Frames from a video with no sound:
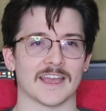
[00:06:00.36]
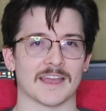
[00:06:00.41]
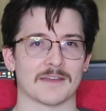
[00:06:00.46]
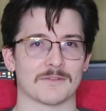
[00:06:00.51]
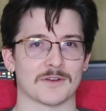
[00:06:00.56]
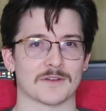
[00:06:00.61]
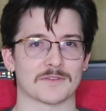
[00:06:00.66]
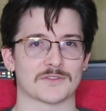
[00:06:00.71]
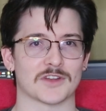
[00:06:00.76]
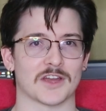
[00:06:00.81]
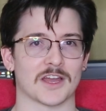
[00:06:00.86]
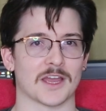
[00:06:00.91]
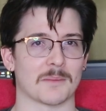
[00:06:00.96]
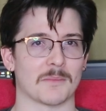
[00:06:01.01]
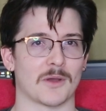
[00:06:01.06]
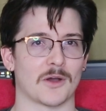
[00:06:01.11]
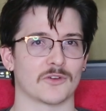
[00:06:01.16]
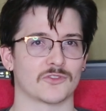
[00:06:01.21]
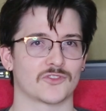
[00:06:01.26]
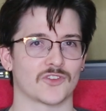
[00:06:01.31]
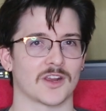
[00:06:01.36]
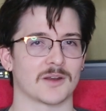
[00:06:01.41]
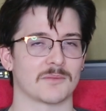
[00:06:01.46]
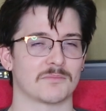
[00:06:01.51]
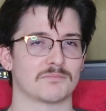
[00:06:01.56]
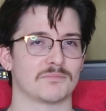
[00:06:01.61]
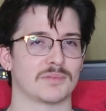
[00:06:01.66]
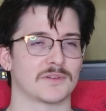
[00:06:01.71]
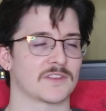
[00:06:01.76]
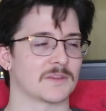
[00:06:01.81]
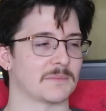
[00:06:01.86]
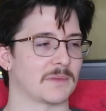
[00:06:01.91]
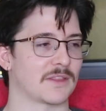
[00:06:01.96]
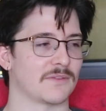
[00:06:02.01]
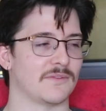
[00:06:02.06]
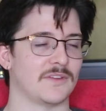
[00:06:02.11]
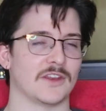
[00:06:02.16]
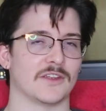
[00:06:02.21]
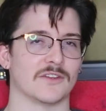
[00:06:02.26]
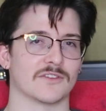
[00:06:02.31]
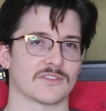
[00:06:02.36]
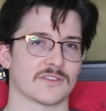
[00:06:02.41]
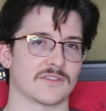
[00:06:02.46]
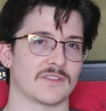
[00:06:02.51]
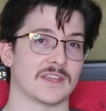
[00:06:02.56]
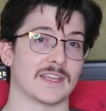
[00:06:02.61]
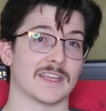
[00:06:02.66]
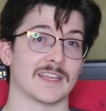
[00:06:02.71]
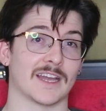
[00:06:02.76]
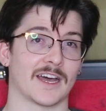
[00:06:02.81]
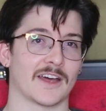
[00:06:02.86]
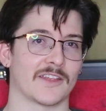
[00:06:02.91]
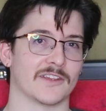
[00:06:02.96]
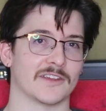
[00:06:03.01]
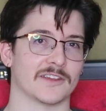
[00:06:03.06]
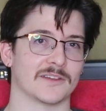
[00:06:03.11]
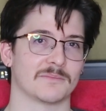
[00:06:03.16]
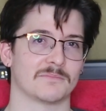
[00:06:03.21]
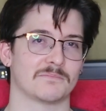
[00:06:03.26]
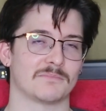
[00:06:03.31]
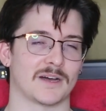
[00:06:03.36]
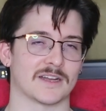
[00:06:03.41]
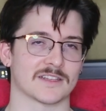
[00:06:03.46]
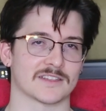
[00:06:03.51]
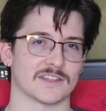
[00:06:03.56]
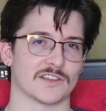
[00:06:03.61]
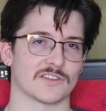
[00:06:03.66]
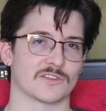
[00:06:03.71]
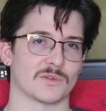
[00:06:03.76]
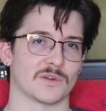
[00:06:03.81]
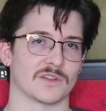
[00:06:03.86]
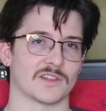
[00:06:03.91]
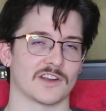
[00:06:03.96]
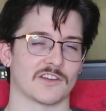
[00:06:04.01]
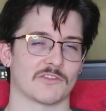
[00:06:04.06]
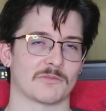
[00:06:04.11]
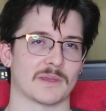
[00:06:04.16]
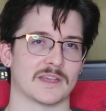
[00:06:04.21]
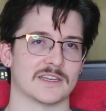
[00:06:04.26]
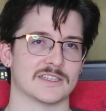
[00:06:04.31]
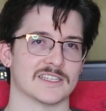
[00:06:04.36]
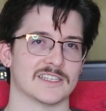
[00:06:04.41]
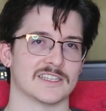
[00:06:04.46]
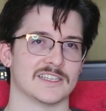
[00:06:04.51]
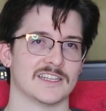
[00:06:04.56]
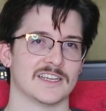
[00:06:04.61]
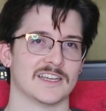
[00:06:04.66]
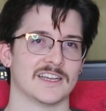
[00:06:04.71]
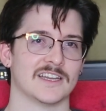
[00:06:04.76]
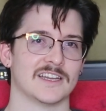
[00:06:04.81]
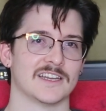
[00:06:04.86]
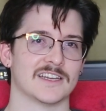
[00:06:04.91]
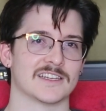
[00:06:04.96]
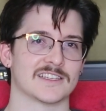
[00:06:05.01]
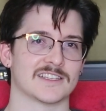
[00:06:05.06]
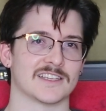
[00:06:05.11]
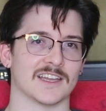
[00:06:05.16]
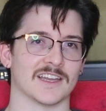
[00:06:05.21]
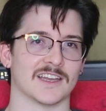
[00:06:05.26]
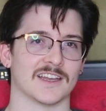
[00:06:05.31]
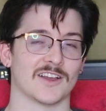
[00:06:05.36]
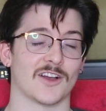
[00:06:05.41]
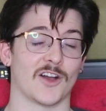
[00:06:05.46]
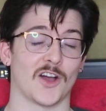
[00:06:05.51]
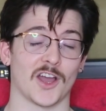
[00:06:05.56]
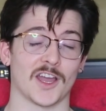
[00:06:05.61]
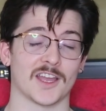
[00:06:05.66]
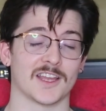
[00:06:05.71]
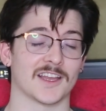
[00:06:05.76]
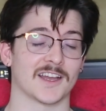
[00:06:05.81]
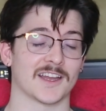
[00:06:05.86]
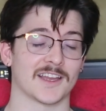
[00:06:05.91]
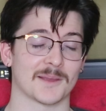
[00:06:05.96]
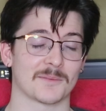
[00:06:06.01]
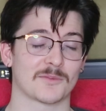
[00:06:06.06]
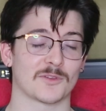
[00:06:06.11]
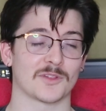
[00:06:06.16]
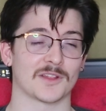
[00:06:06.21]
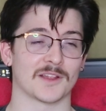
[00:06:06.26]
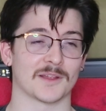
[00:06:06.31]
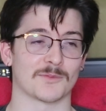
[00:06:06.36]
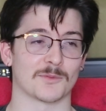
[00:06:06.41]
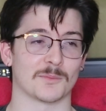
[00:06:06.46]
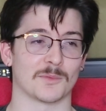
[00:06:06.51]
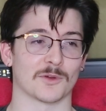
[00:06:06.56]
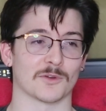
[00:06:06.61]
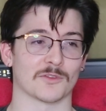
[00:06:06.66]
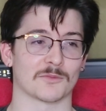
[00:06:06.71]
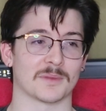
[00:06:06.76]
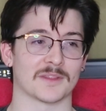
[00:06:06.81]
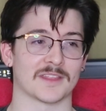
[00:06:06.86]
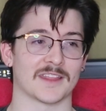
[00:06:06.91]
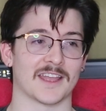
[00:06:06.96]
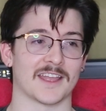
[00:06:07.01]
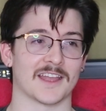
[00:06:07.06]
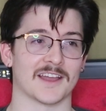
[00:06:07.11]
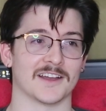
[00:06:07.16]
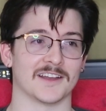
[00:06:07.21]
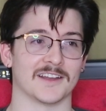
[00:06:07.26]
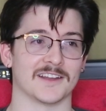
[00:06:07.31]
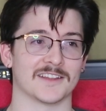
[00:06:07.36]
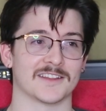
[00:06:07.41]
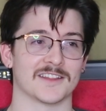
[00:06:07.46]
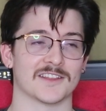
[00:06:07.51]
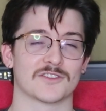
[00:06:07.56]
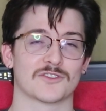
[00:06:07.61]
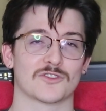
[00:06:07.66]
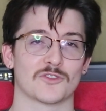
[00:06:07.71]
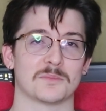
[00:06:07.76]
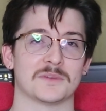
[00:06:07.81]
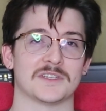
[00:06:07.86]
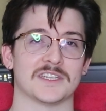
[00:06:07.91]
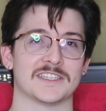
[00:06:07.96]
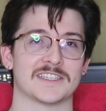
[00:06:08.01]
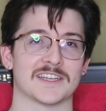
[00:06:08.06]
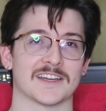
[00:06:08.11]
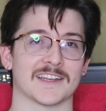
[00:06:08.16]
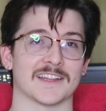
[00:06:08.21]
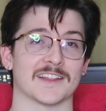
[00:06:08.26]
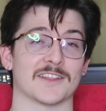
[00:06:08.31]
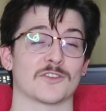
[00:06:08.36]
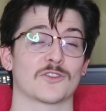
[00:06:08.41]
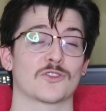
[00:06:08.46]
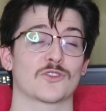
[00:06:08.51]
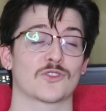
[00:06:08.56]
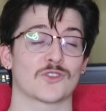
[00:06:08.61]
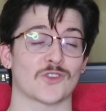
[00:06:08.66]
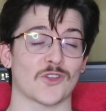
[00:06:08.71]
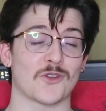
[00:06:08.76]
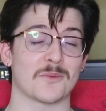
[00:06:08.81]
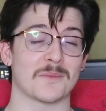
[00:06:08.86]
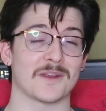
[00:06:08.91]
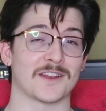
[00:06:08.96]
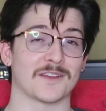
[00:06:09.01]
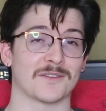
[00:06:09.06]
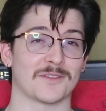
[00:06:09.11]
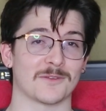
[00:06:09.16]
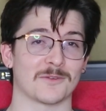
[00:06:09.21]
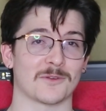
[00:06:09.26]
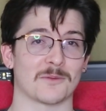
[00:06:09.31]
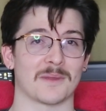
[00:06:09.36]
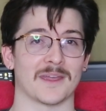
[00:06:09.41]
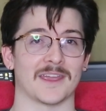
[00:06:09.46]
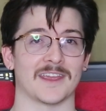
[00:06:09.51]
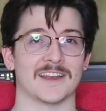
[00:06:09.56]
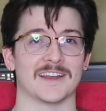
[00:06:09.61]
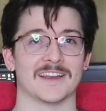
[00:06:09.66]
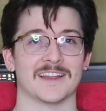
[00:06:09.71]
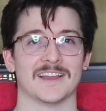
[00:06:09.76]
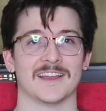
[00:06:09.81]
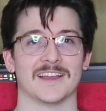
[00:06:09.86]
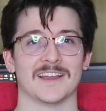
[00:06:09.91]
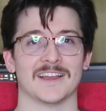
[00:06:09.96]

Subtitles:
have enough time, I'll try and put some other videos of the other parts of the squad that I've painted. So yeah, I absolutely love the models, but they're super detailed and there's so many of them to paint.